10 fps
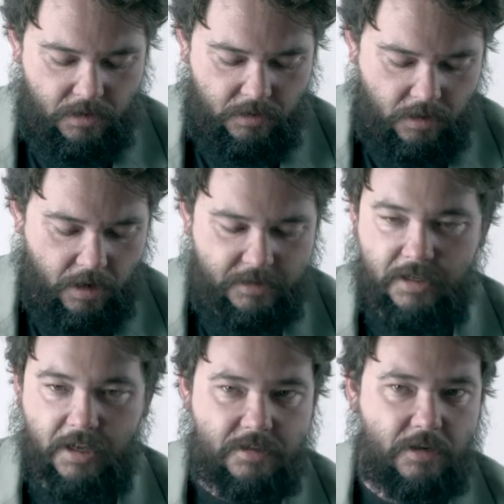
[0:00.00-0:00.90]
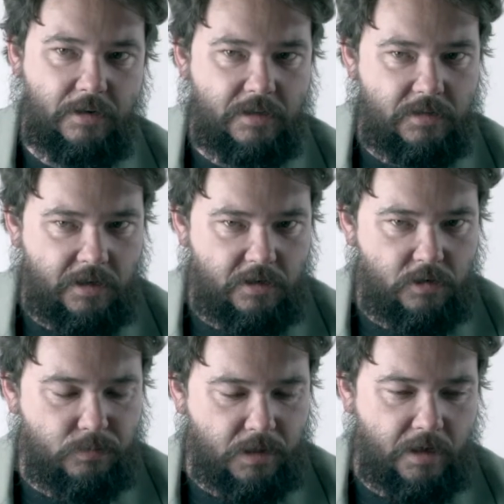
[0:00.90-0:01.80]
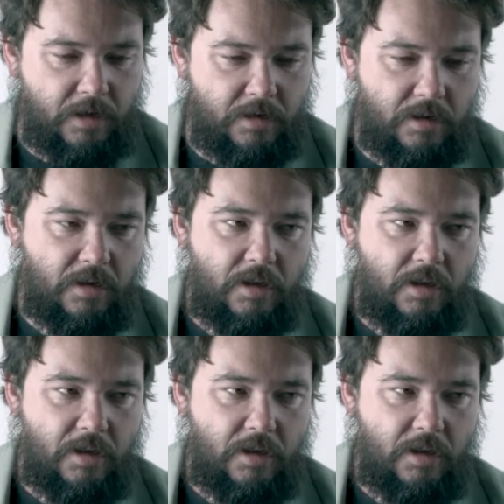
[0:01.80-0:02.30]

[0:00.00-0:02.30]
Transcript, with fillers: costed as though he's a Doomblade.